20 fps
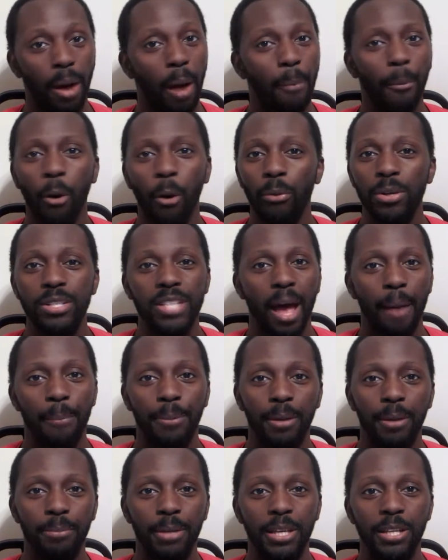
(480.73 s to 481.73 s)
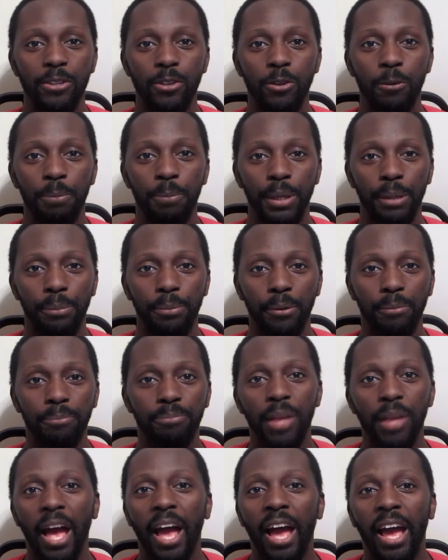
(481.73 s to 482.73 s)
I'm always happy to meet new people.
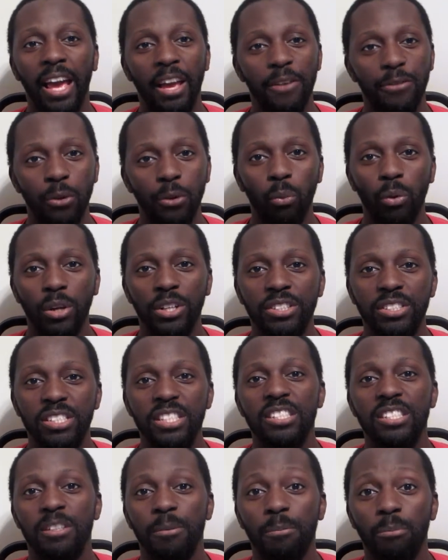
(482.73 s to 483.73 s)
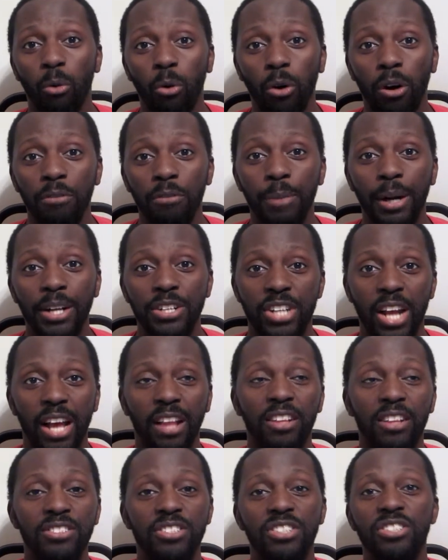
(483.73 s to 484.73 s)
If you want to see some more of my
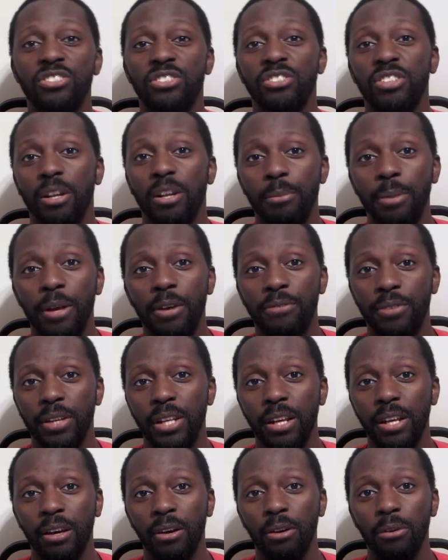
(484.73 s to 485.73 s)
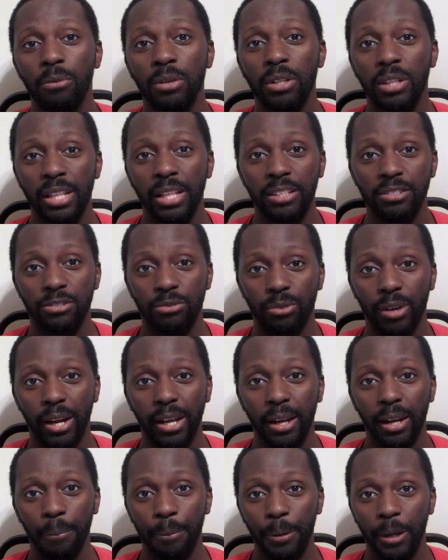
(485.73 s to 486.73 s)
challenges, there's going to be a video list right
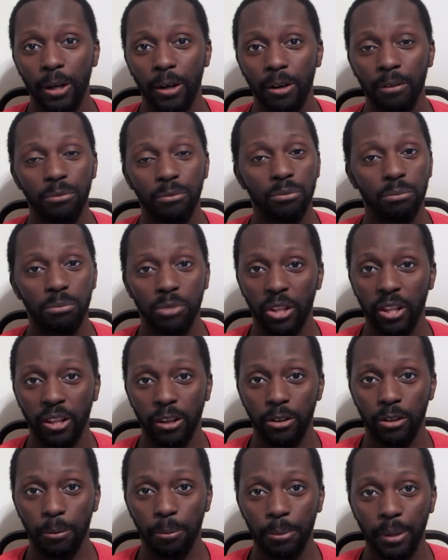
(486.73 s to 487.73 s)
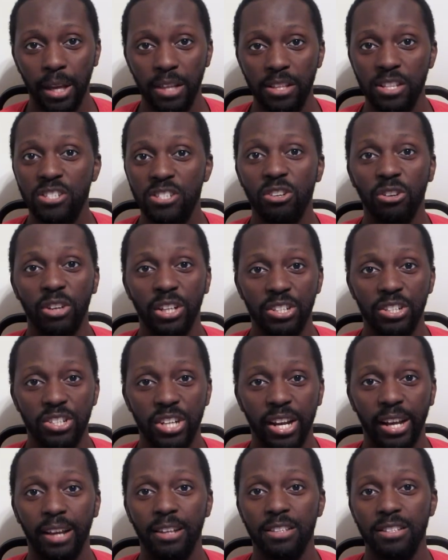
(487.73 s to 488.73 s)
up here. Click on the playlist, you'll get to
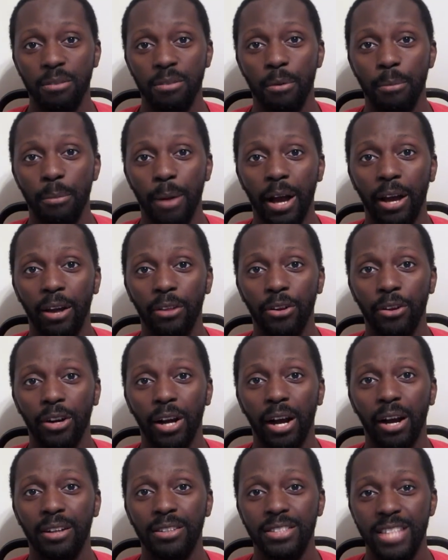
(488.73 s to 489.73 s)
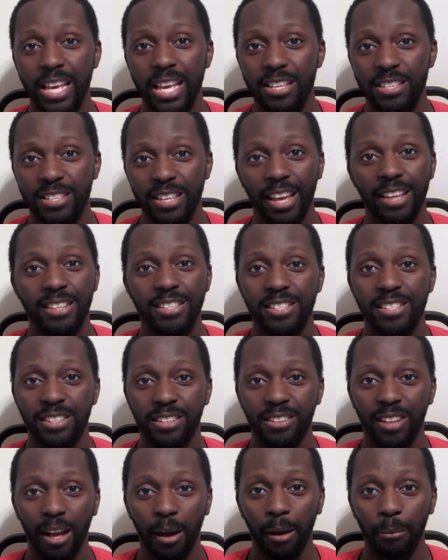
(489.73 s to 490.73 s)
check out some of my other uh, taste tests
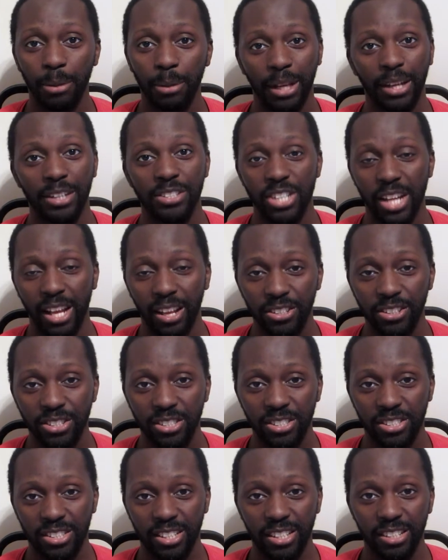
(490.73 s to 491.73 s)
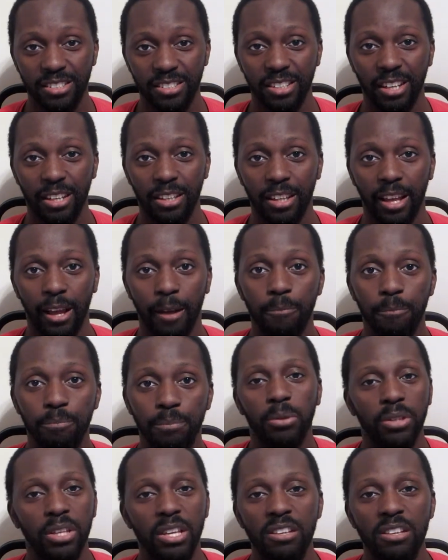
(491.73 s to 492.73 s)
and uh, blind challenges and things like that.
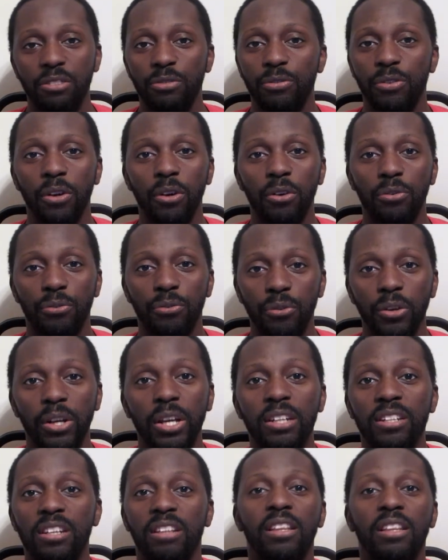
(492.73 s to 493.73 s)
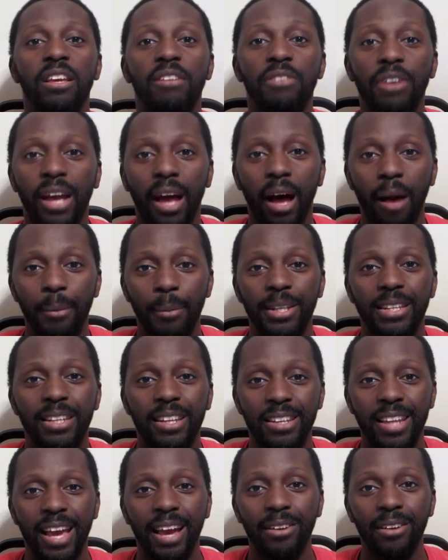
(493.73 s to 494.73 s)
Please feel free to leave a comment in the
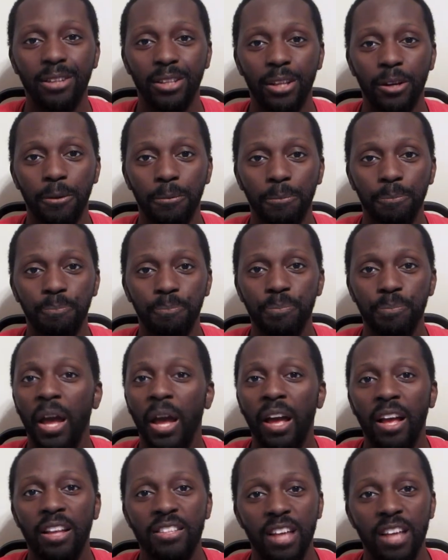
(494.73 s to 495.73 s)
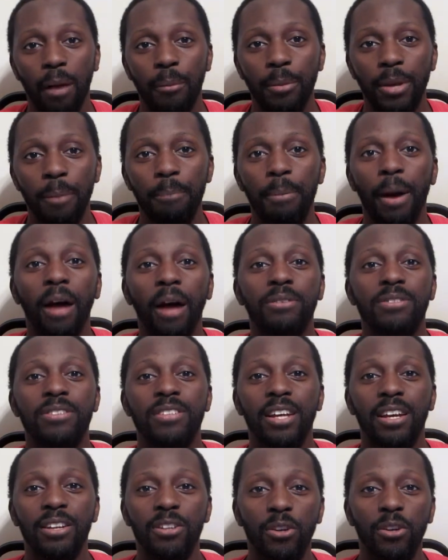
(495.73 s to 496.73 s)
down low. Tell me about
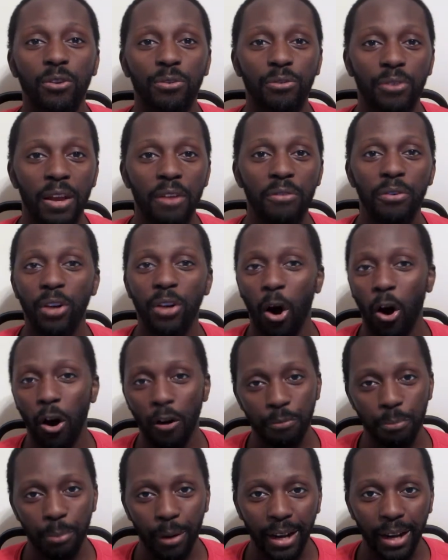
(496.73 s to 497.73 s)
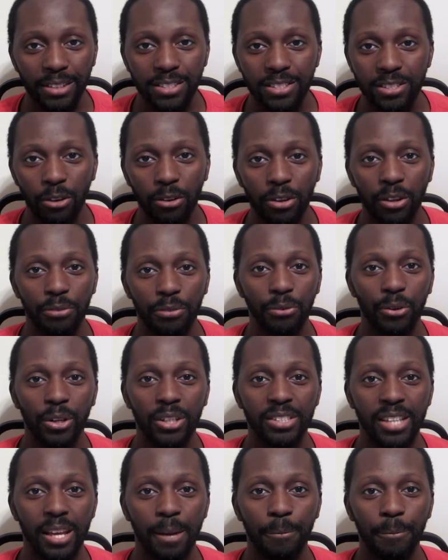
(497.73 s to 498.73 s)
uh, your favorite off-brand soda, for
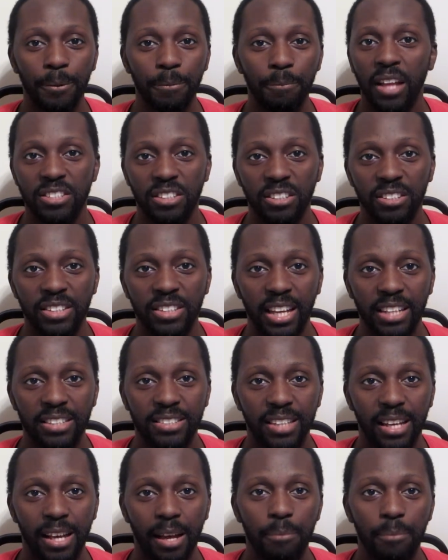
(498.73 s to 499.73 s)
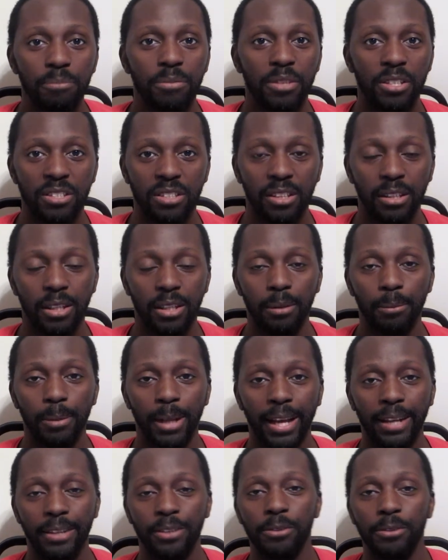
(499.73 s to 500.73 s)
example. Till next time, this is the Little
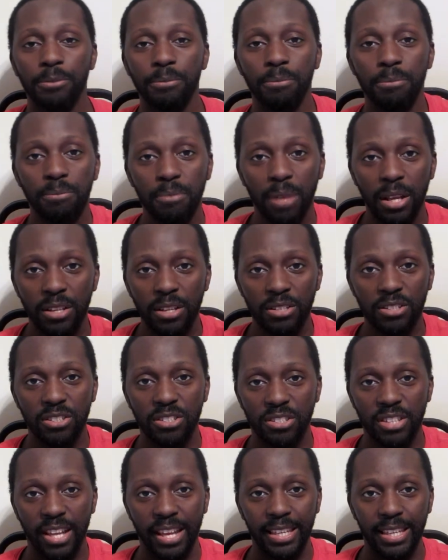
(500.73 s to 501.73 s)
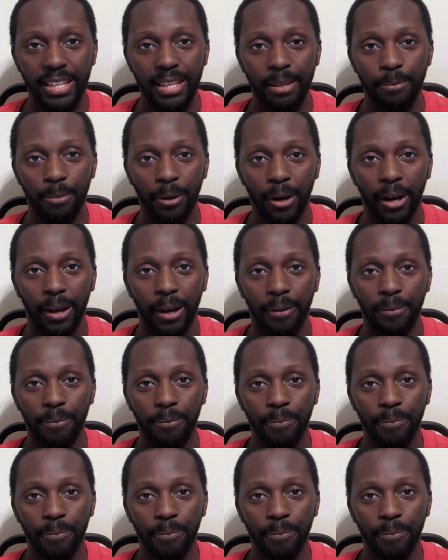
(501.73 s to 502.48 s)
Black Dude. Stay geeking and proud.